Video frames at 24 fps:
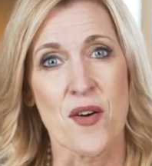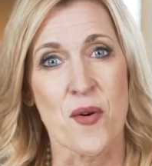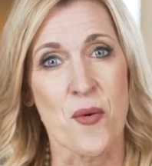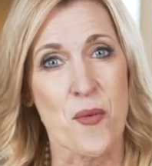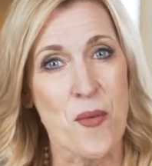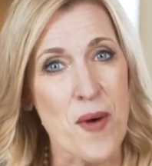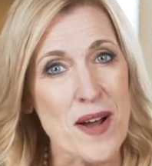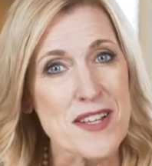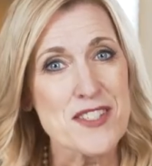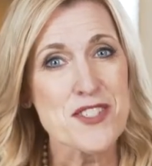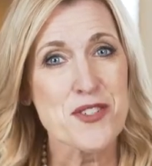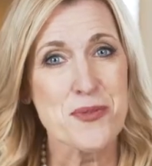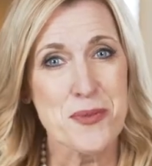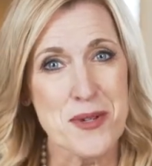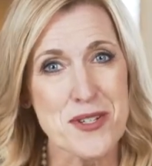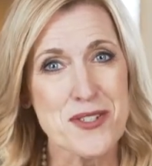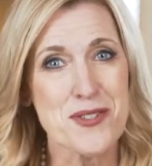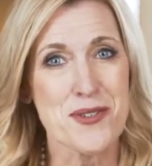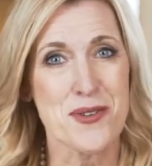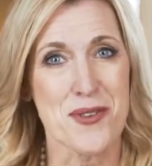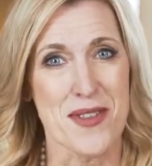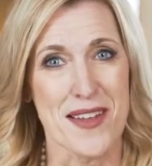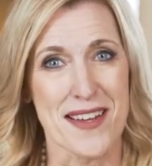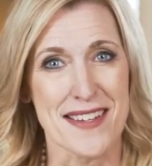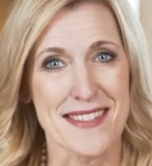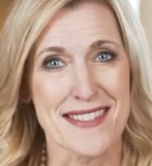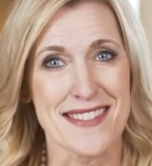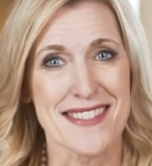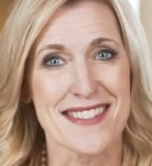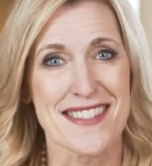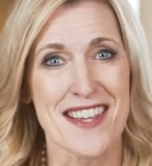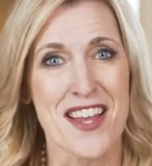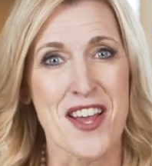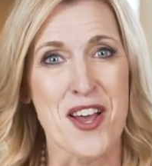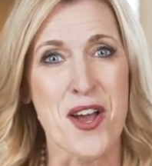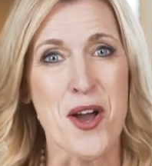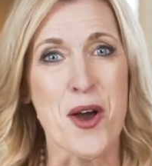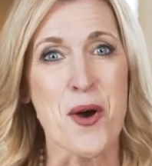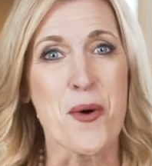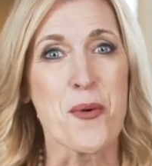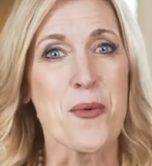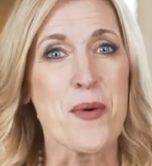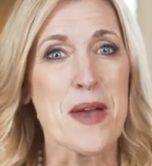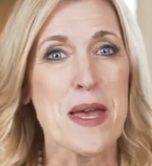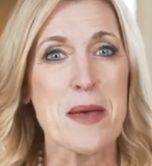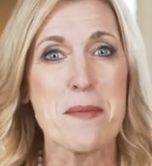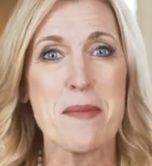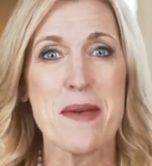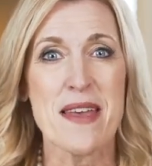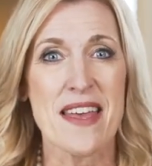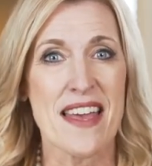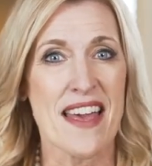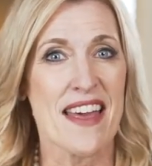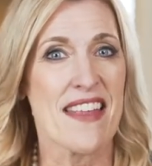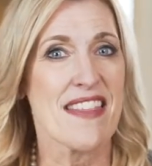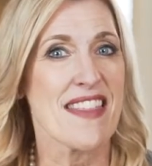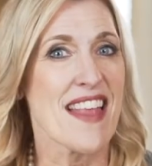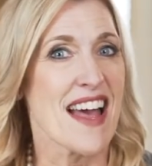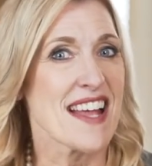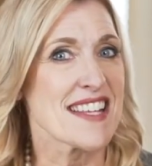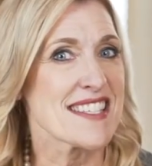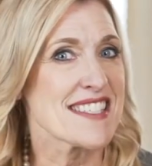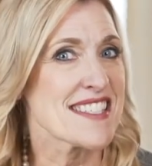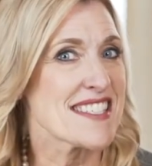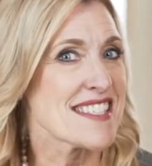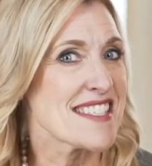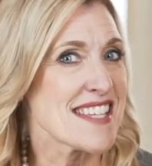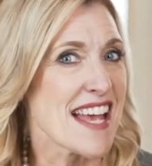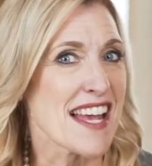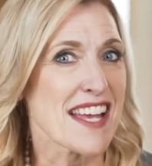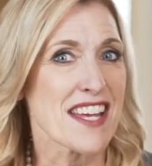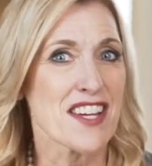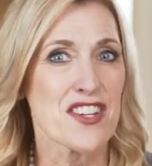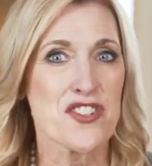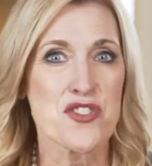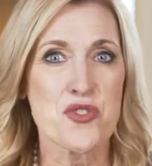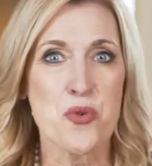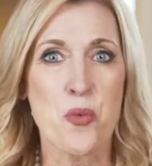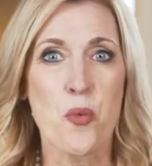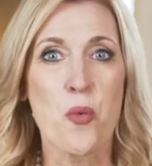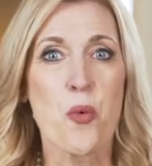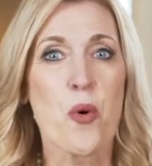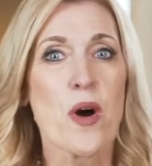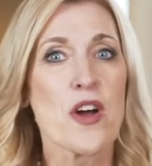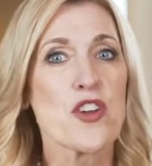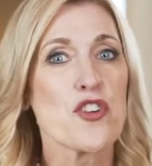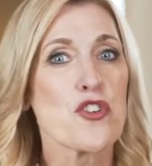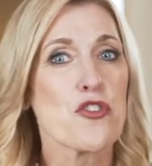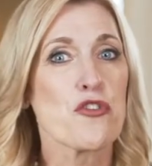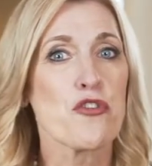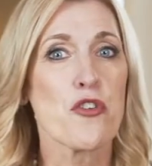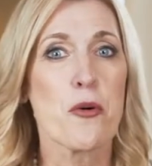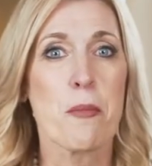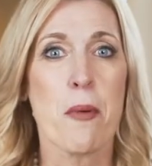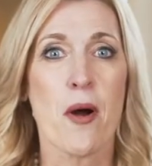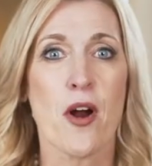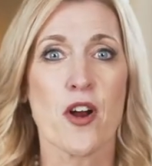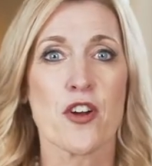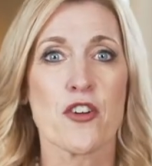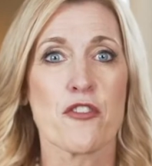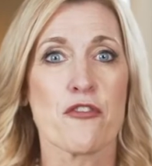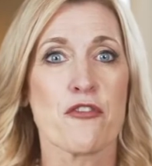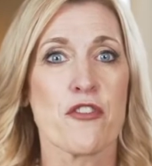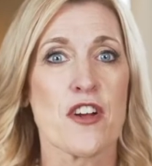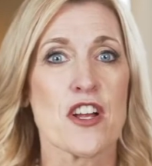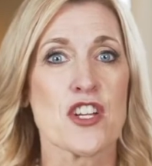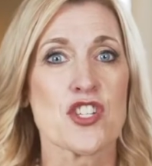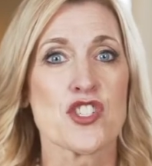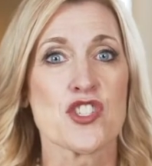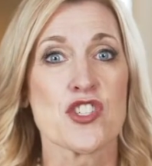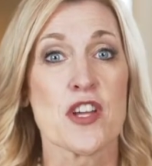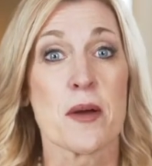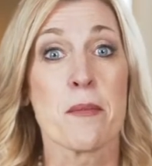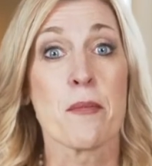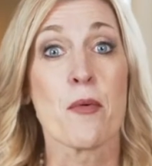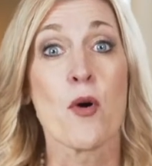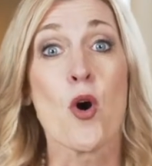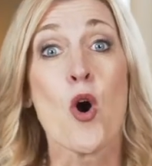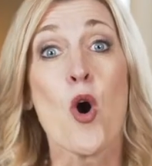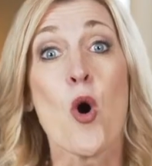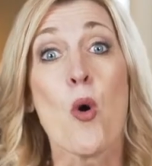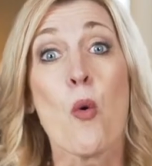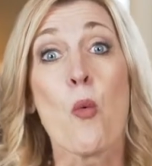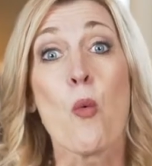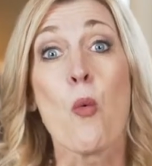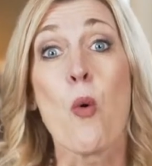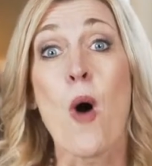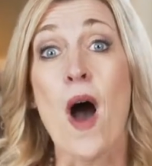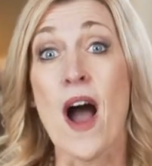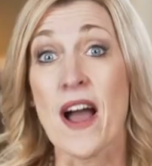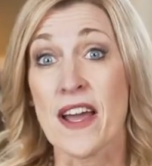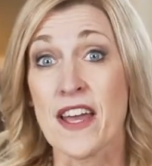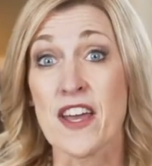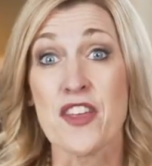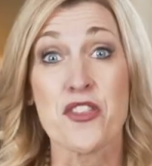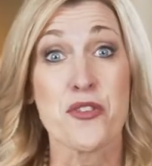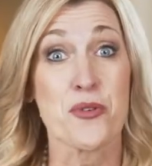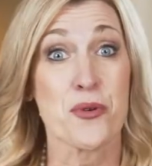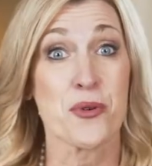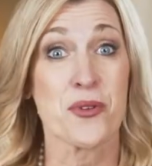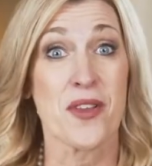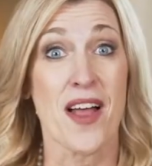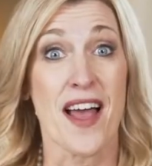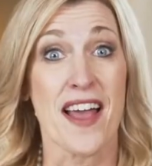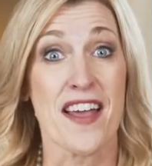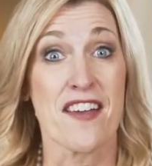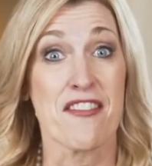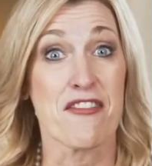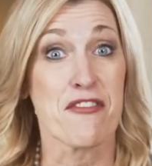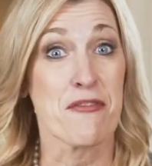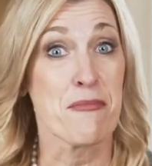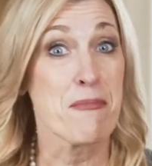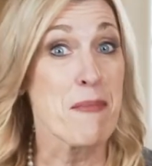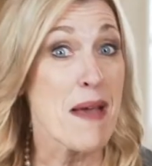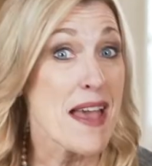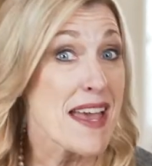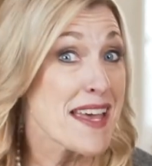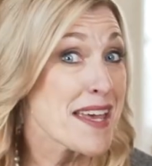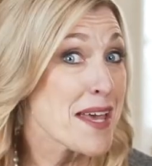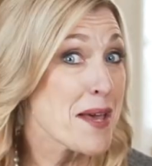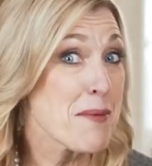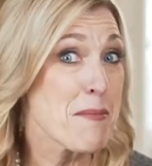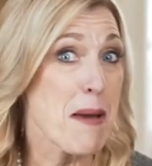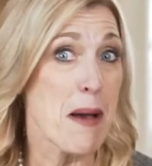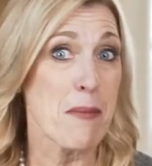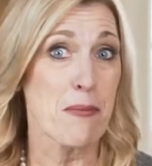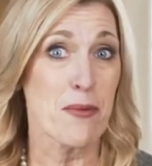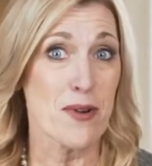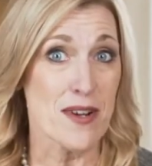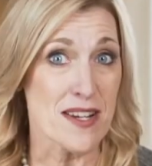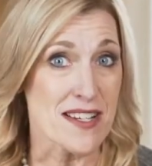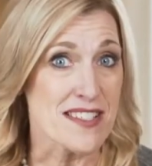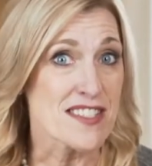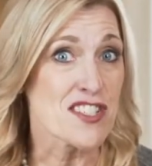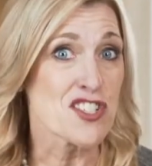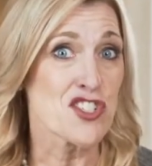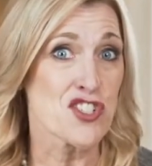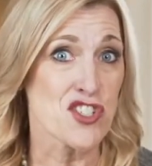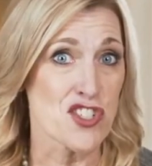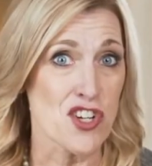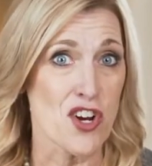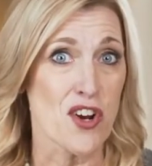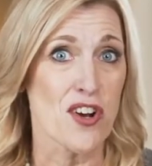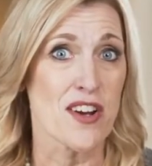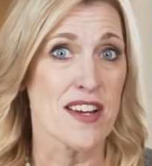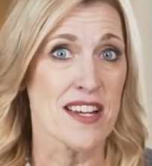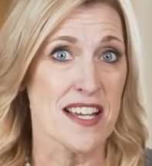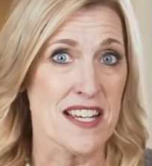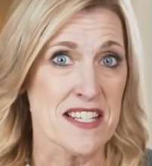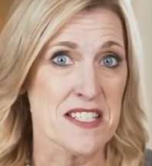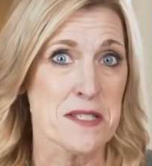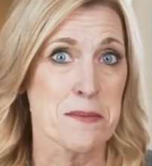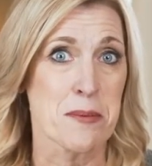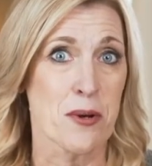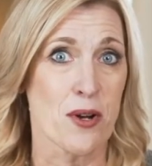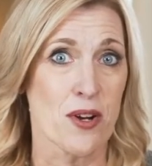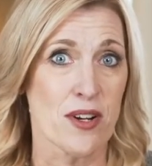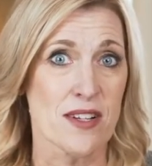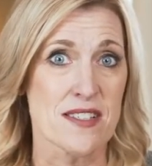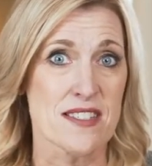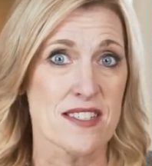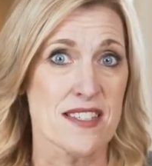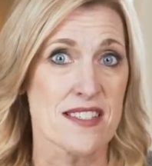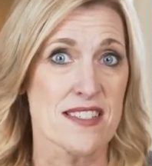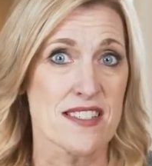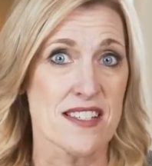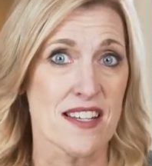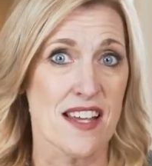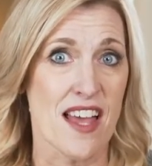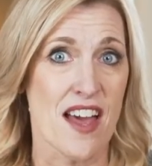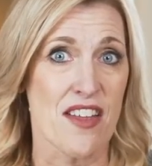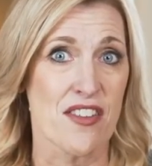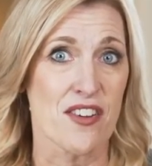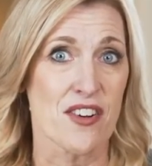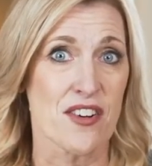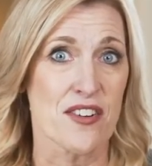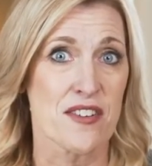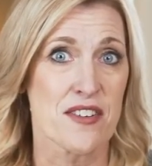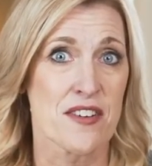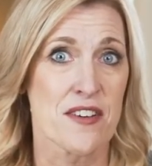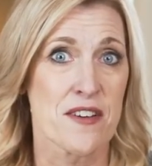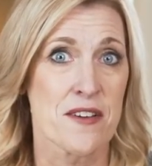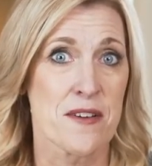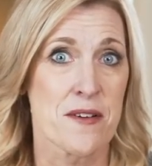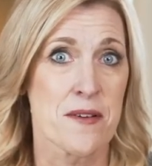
Once we do this, we begin that second wonderful part of friendship, walking through life, making memories, and sharing experiences together.